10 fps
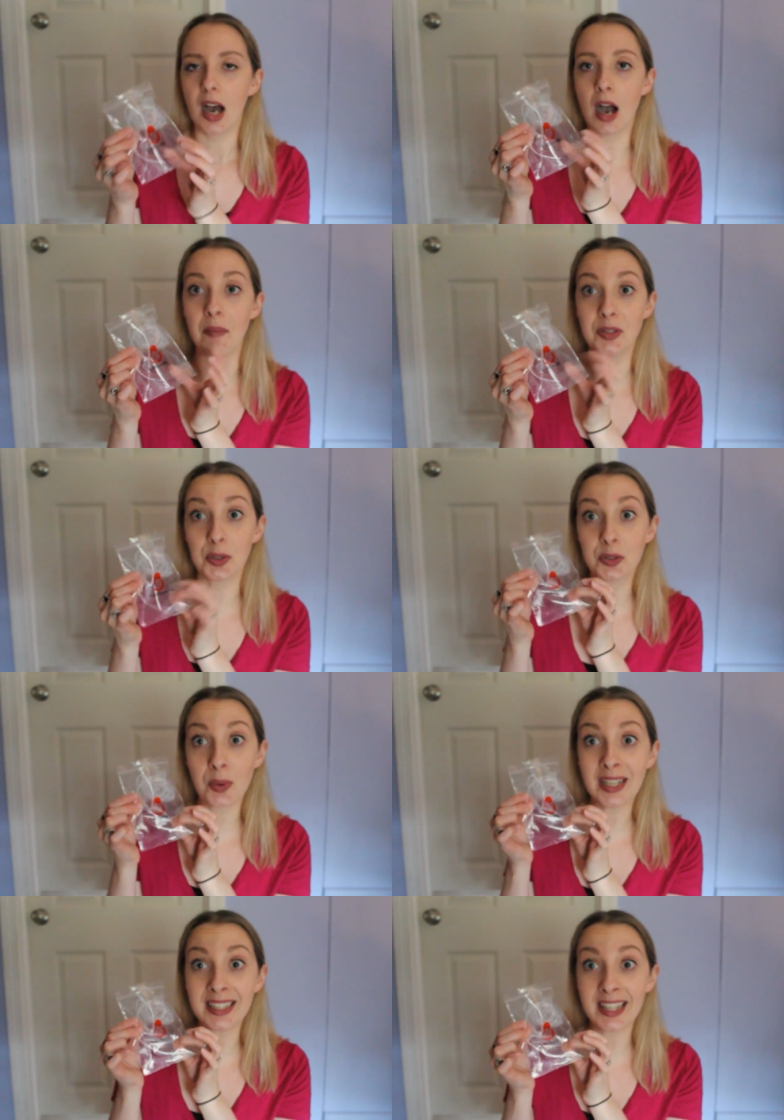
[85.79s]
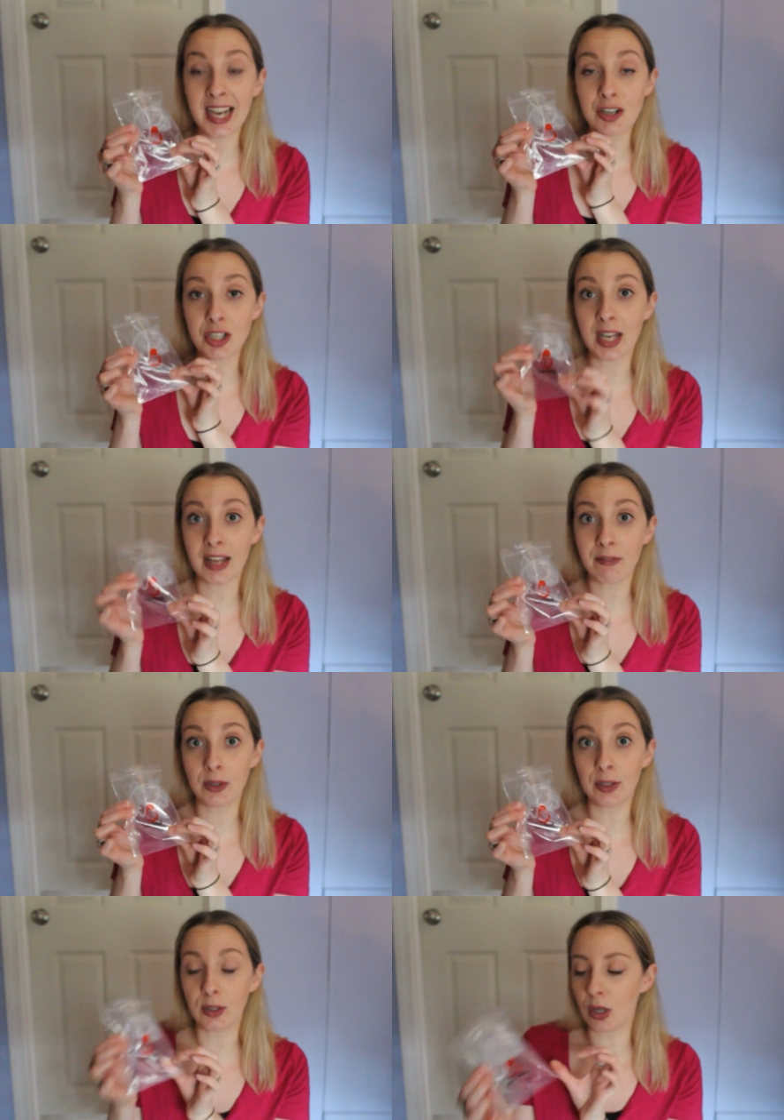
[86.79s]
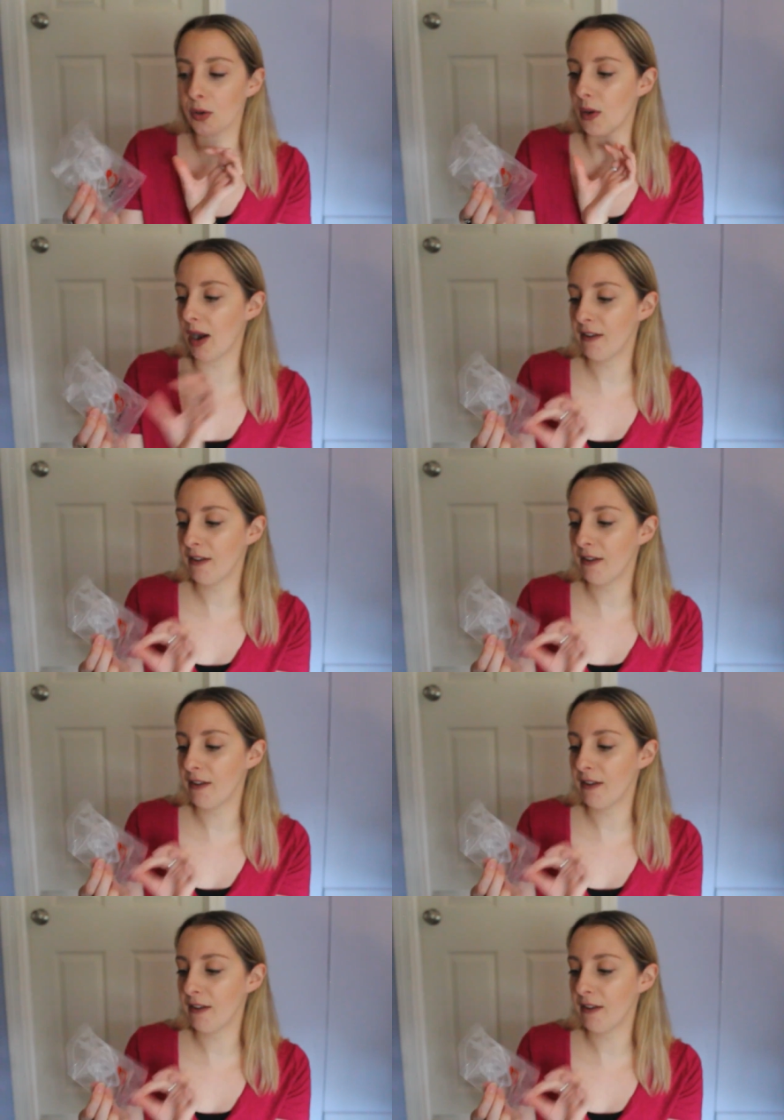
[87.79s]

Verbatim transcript: Um, so it's great that they actually had their little logo.